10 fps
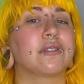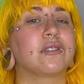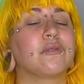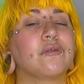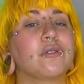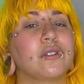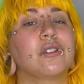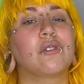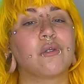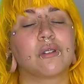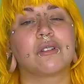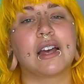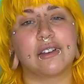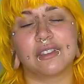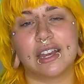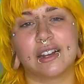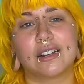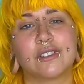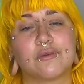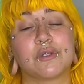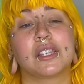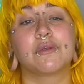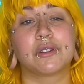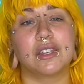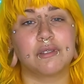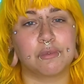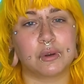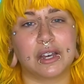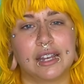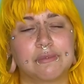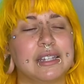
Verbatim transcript: so good oral health care is really, really important.